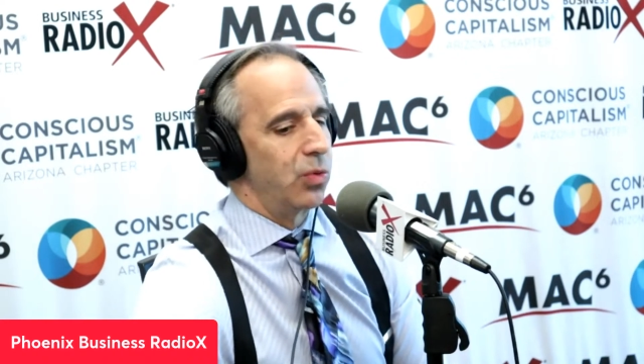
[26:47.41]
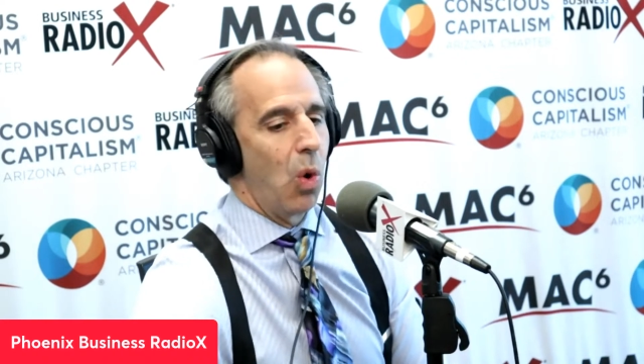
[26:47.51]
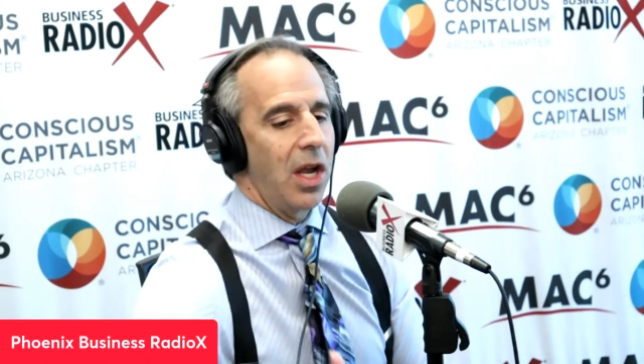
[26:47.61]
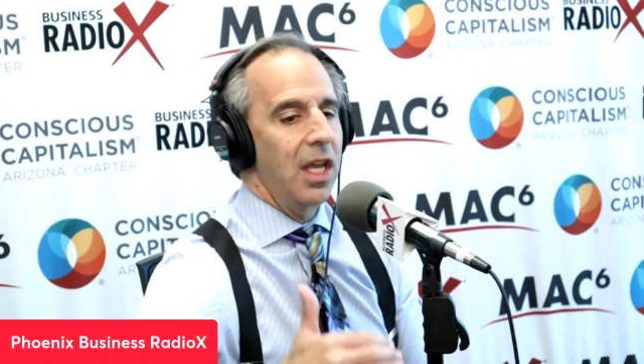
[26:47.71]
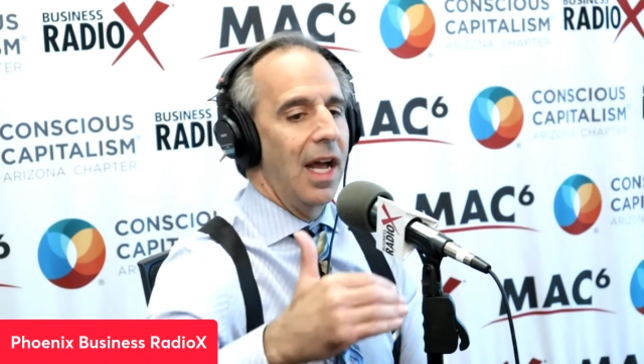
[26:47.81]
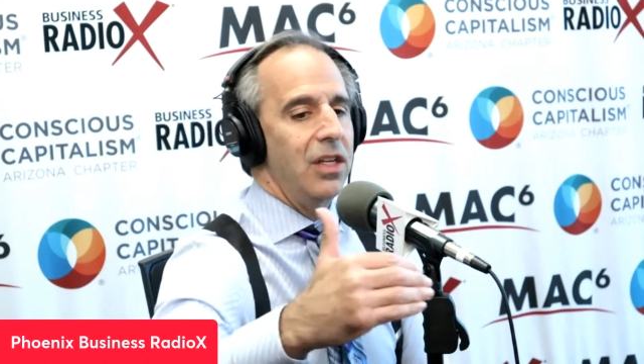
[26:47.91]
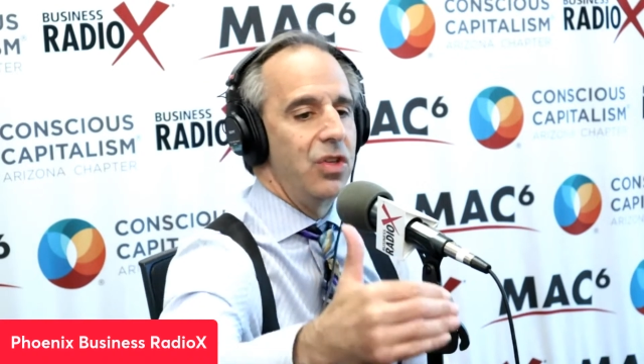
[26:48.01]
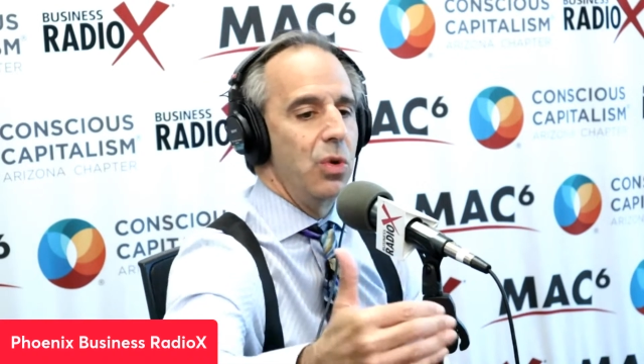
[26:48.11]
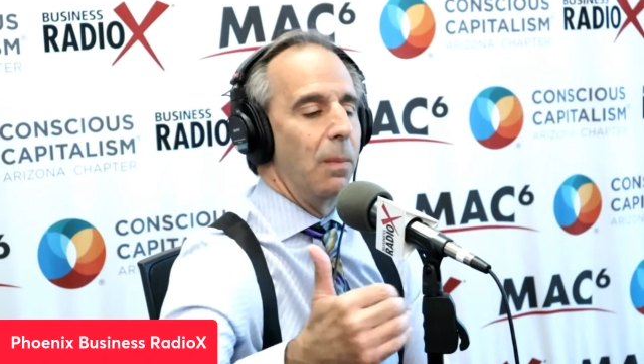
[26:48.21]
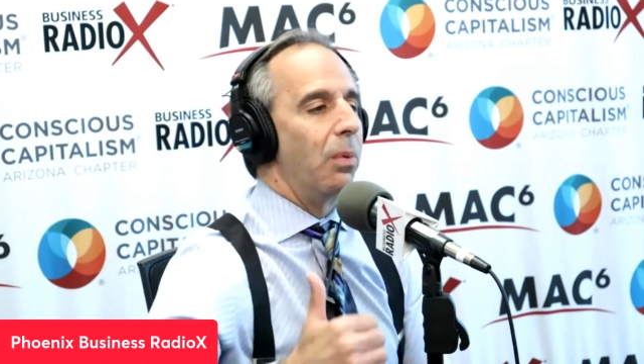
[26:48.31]
What can I
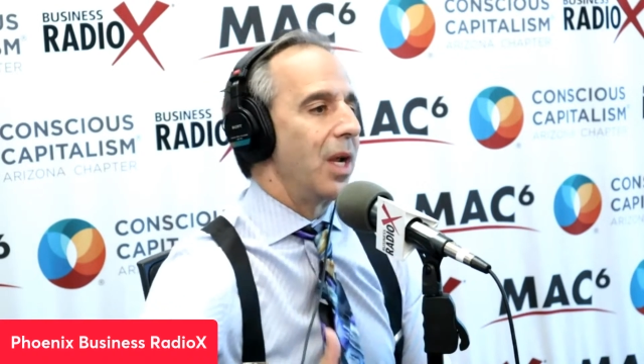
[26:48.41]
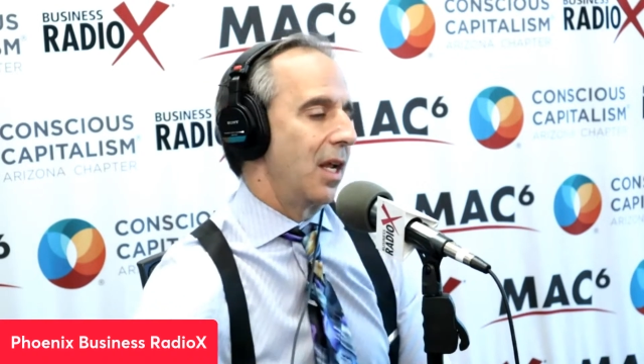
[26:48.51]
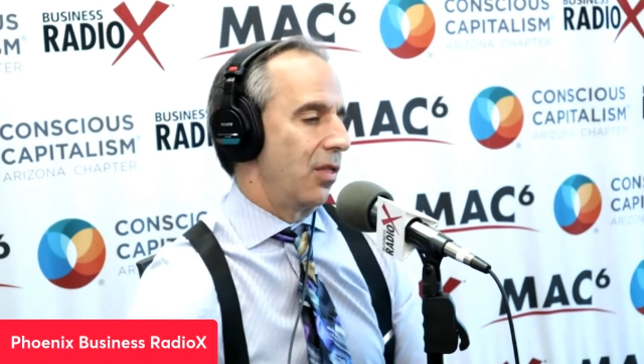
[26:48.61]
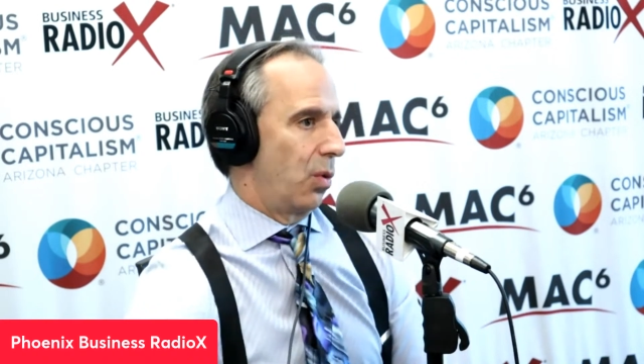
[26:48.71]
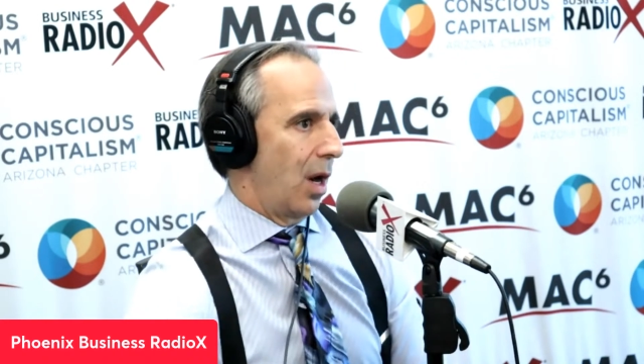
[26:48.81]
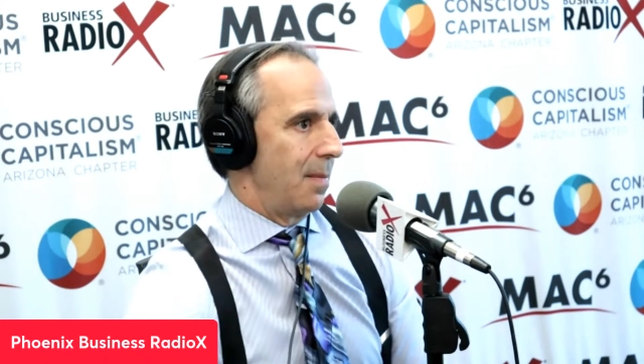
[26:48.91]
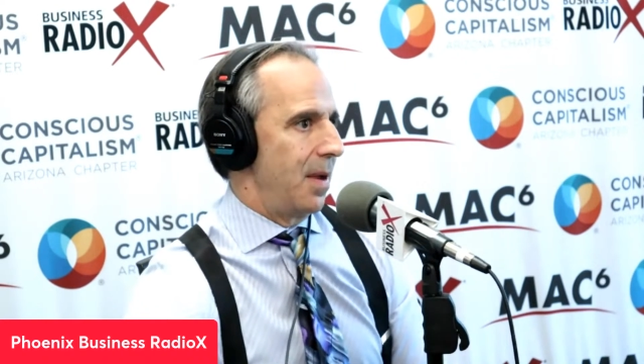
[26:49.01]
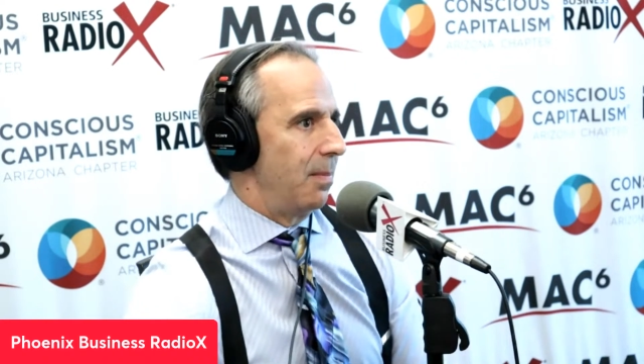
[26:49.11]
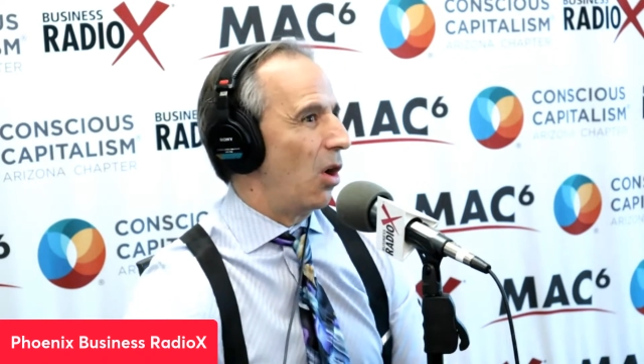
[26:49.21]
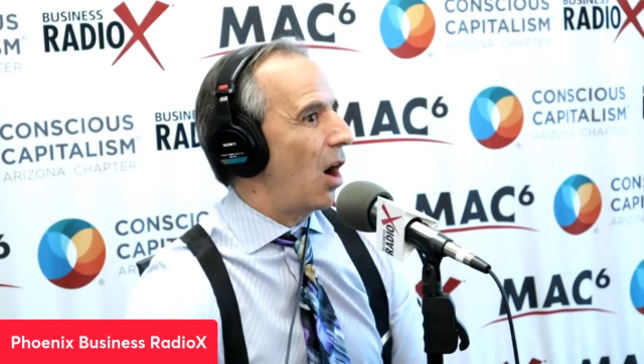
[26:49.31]
do to bring in the right
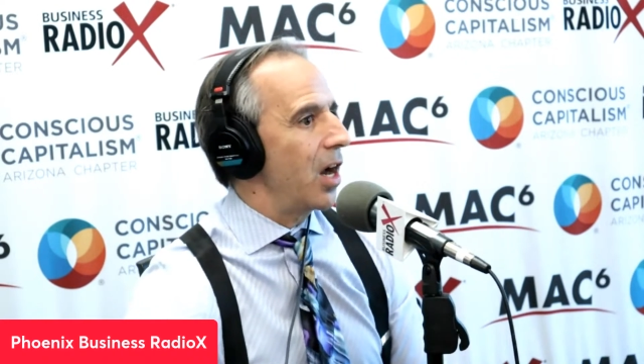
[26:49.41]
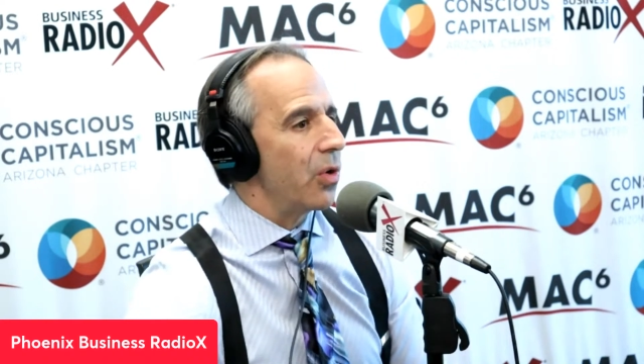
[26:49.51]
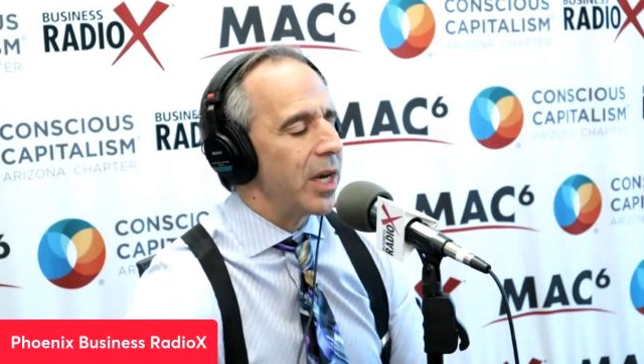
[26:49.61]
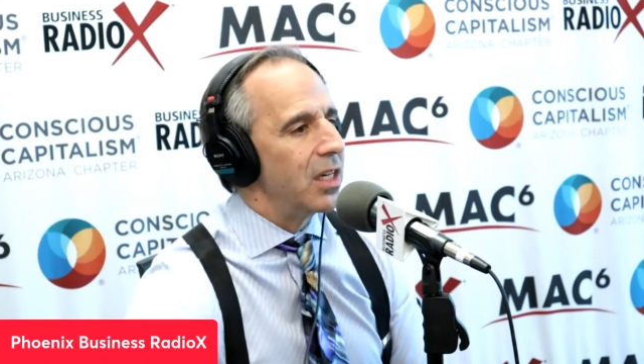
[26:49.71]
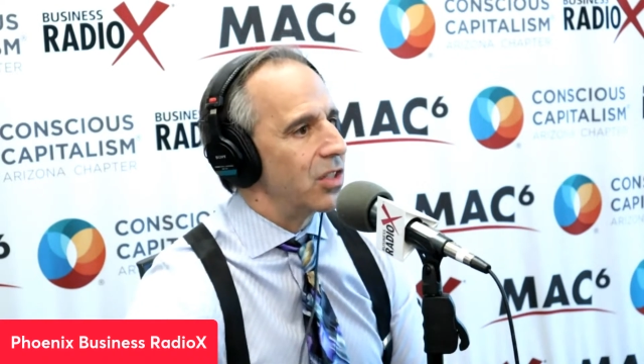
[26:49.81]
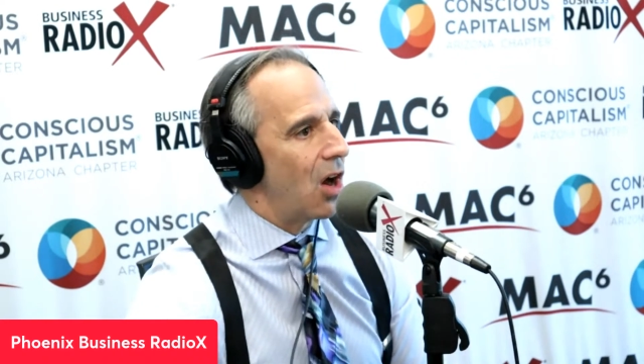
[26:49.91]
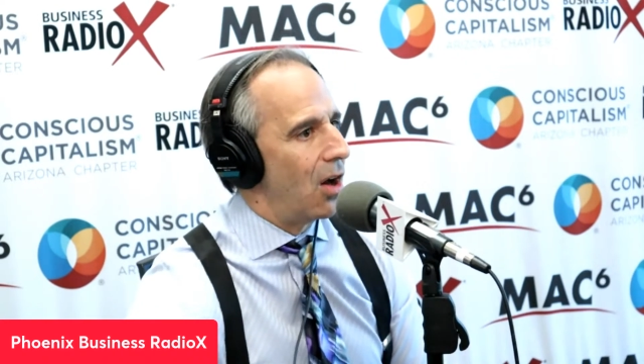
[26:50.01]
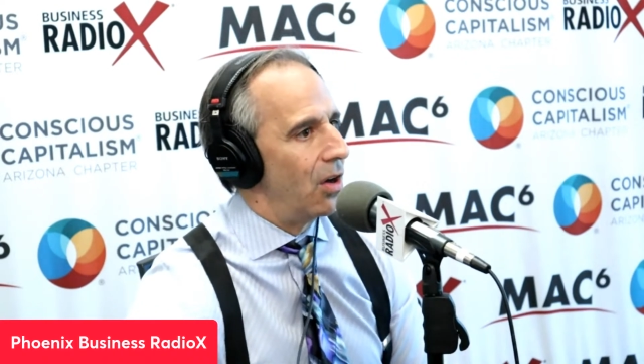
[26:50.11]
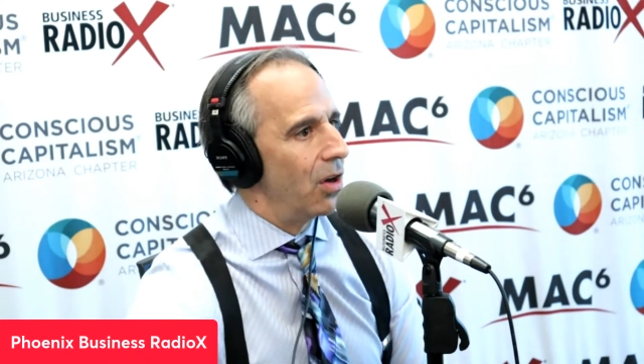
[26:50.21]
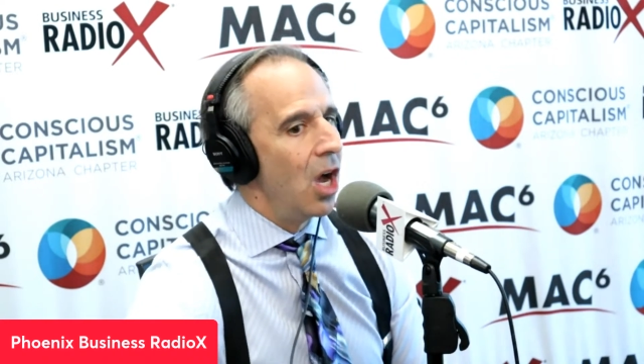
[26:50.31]
people? Hiring is
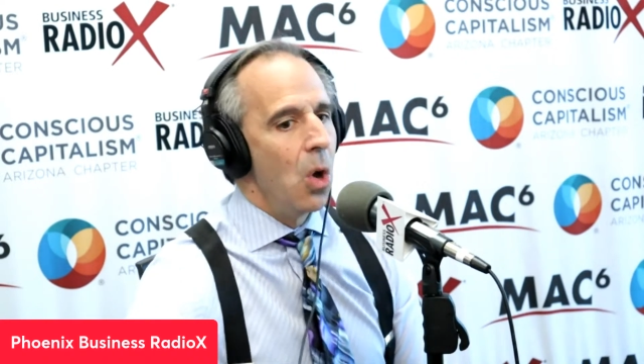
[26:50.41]
hard.